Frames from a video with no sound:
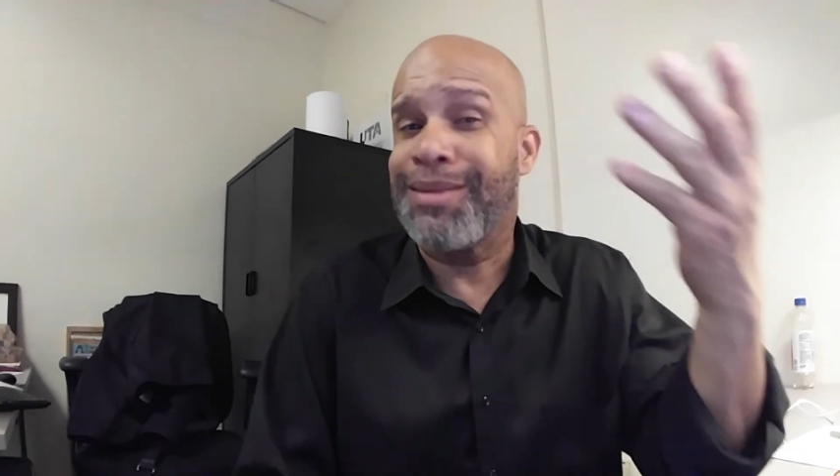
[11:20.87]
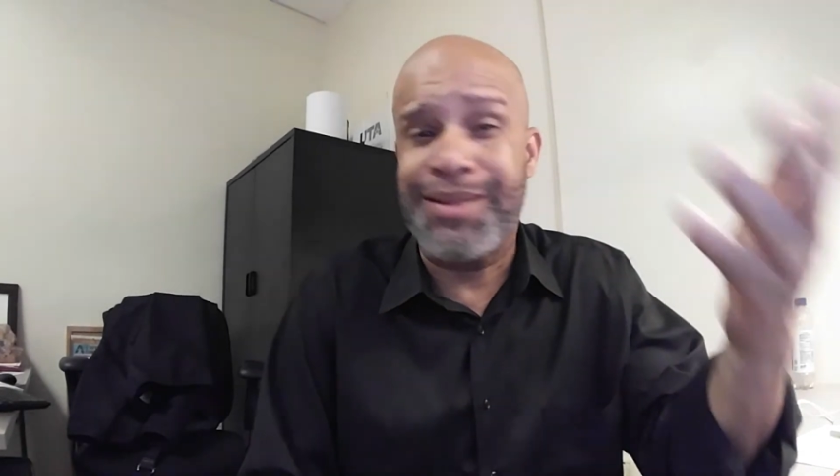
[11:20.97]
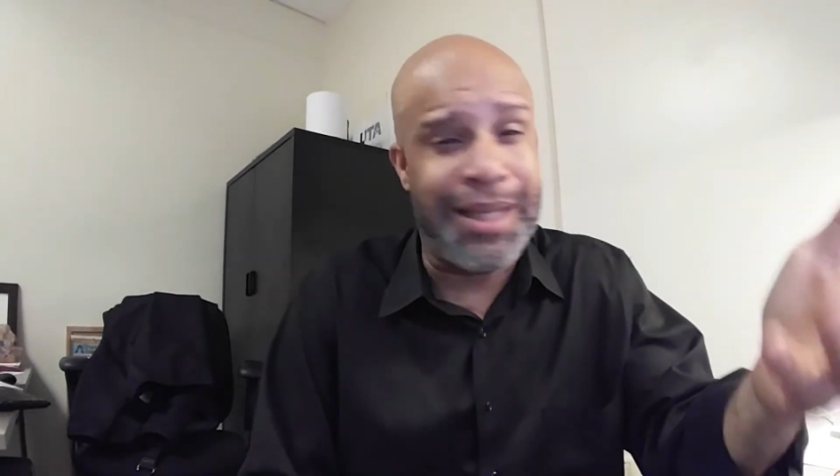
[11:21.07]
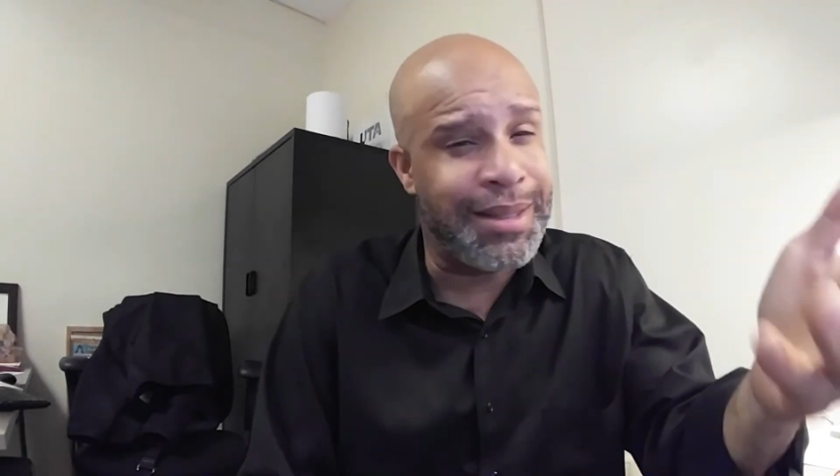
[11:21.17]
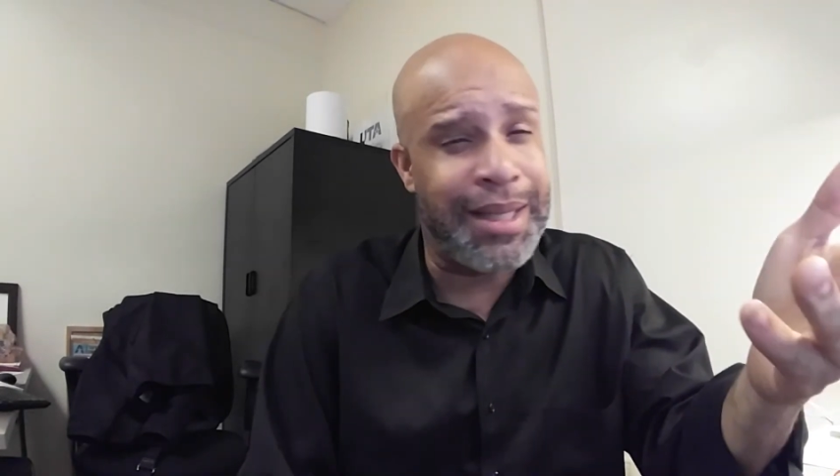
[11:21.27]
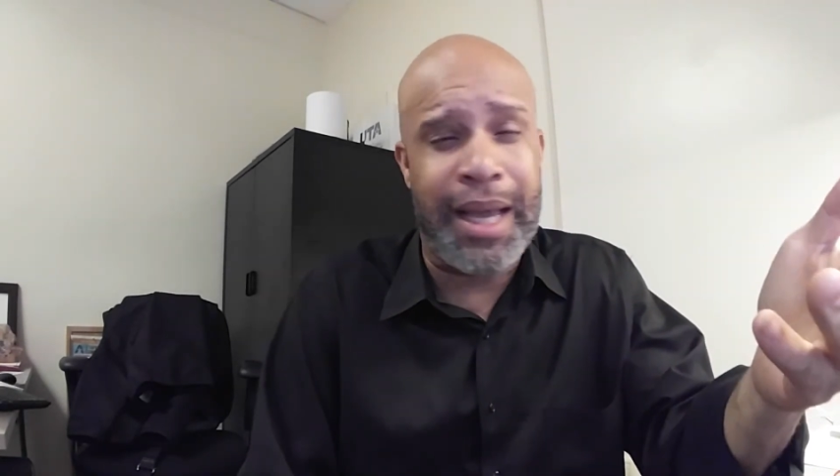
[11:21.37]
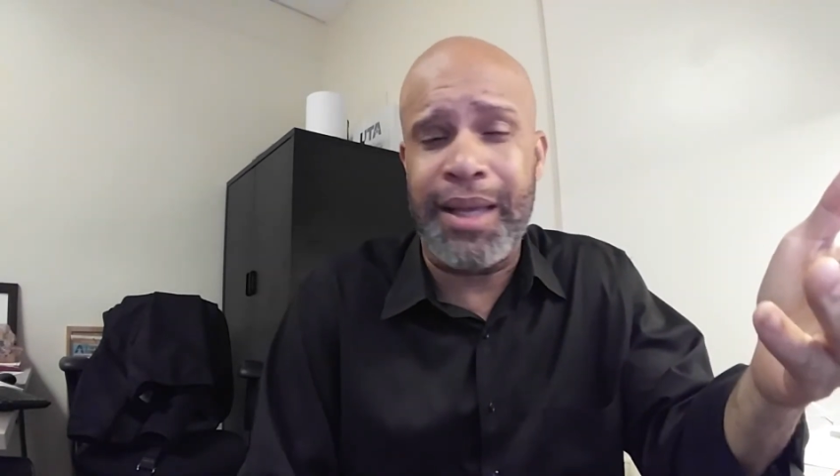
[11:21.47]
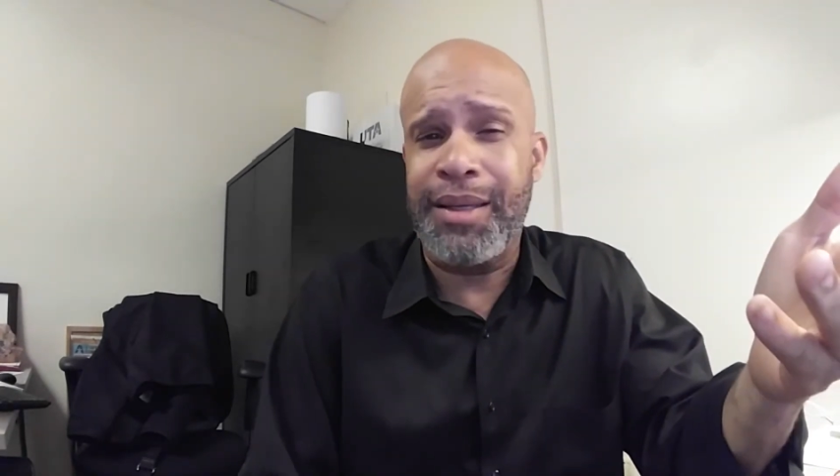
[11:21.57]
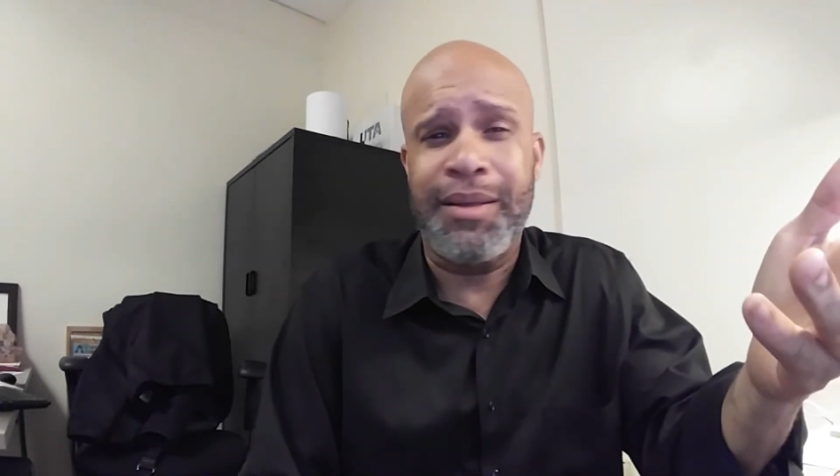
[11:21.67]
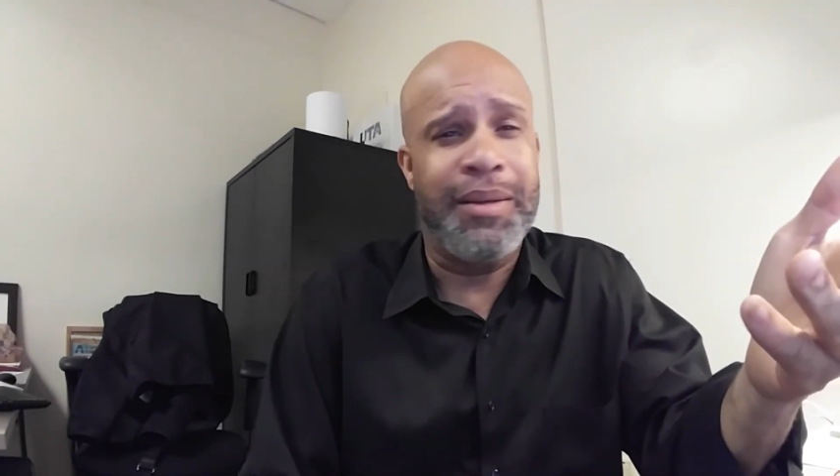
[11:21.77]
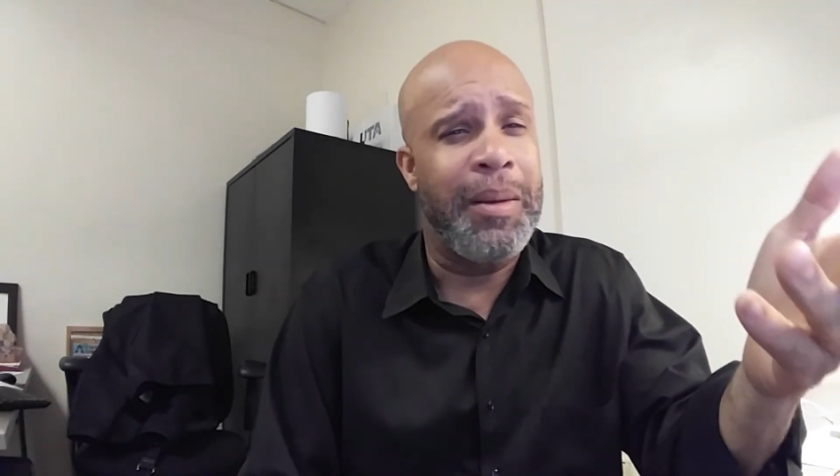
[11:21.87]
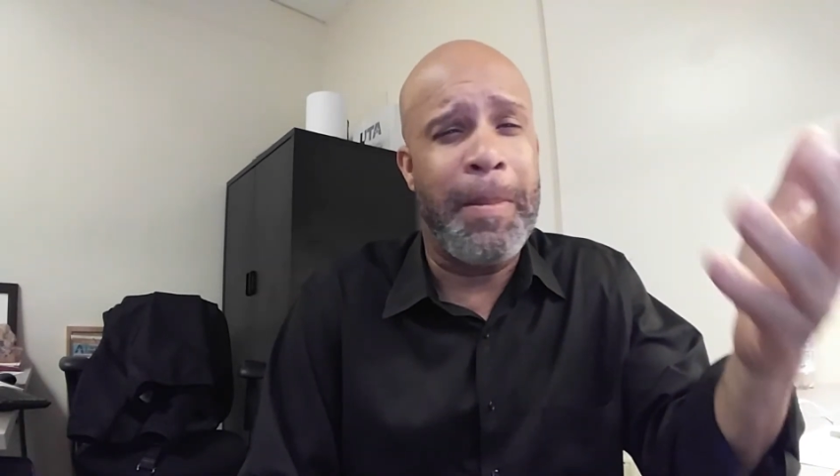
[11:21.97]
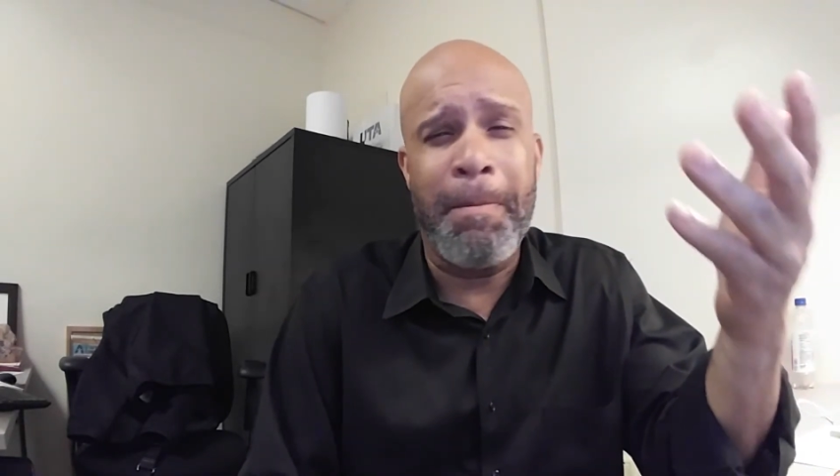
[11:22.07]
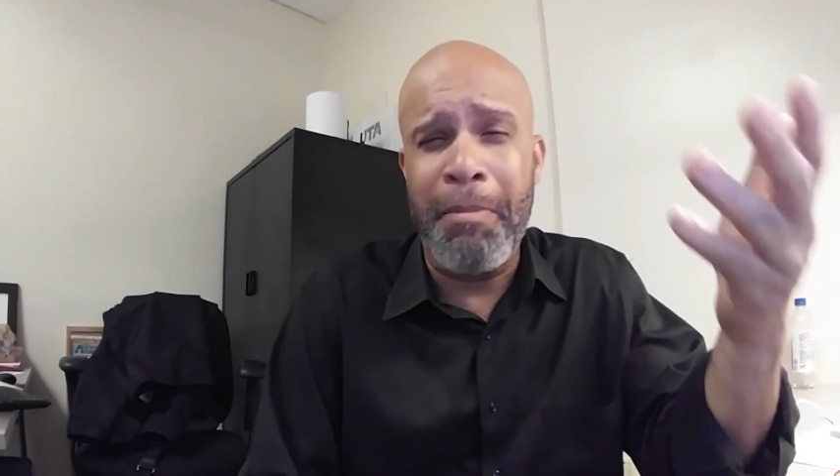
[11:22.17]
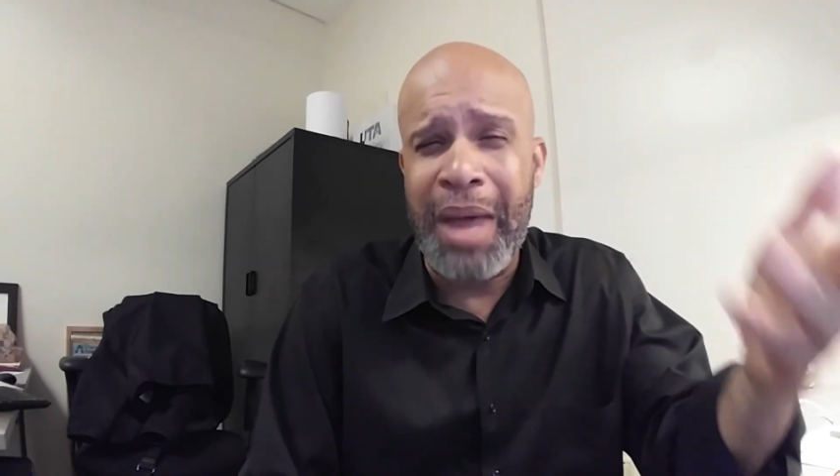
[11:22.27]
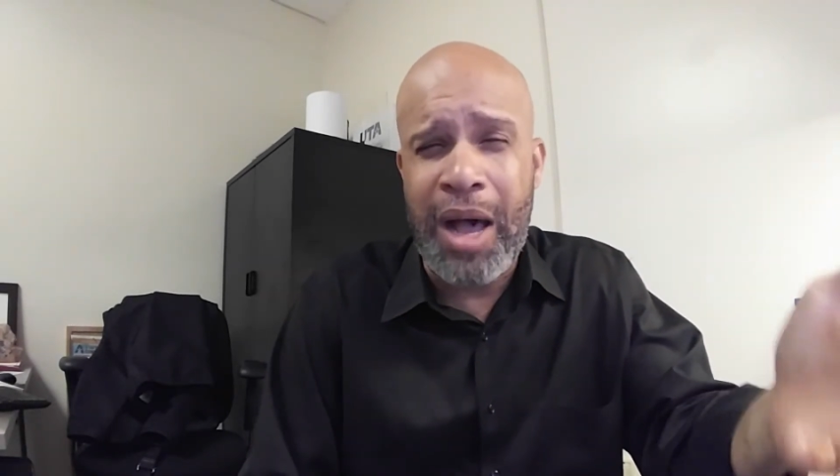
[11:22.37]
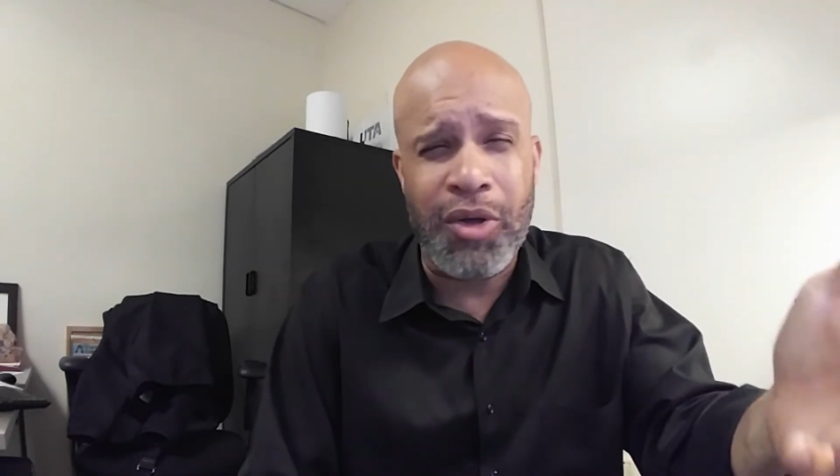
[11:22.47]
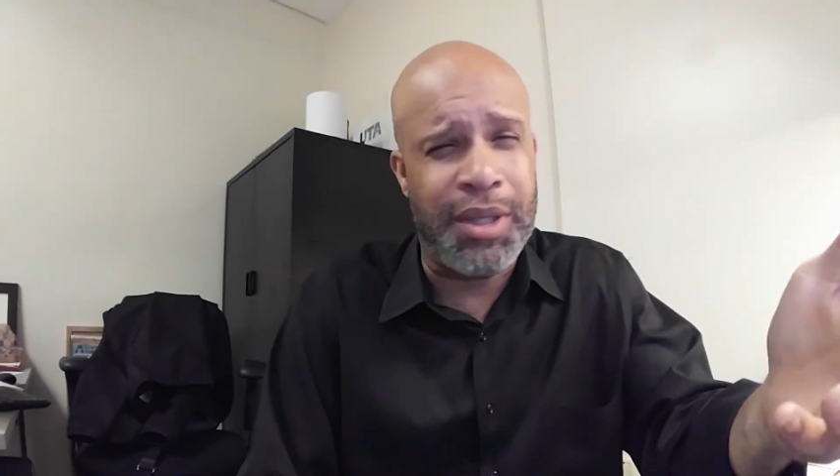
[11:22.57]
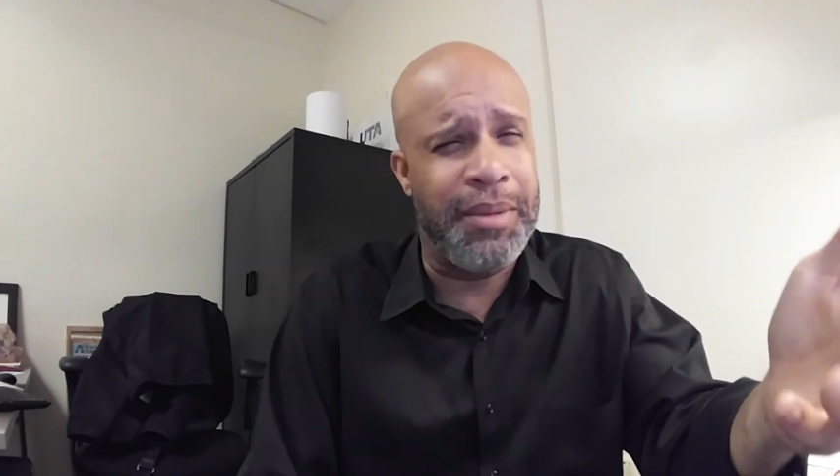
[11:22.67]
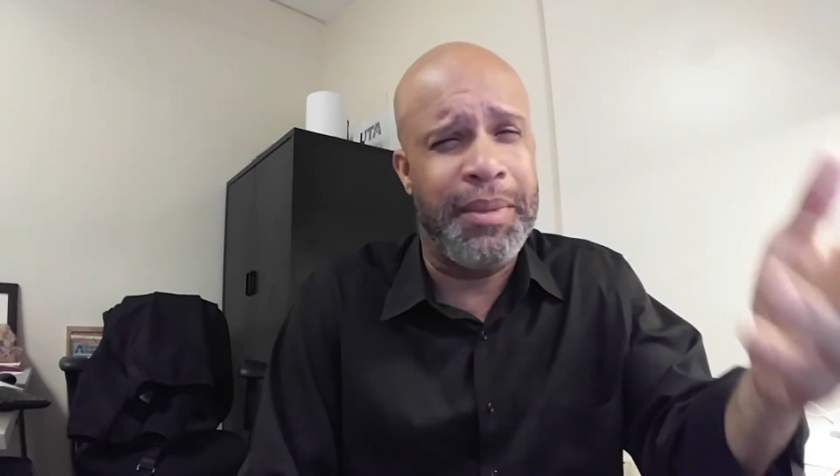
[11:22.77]
just like
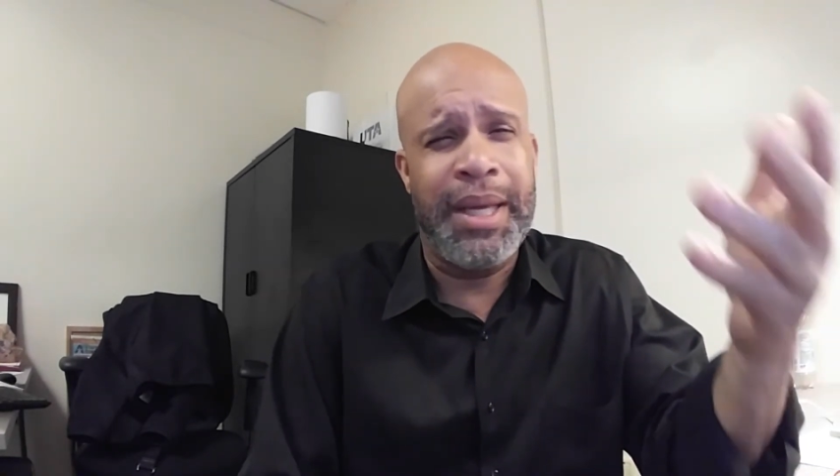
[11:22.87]
Malcolm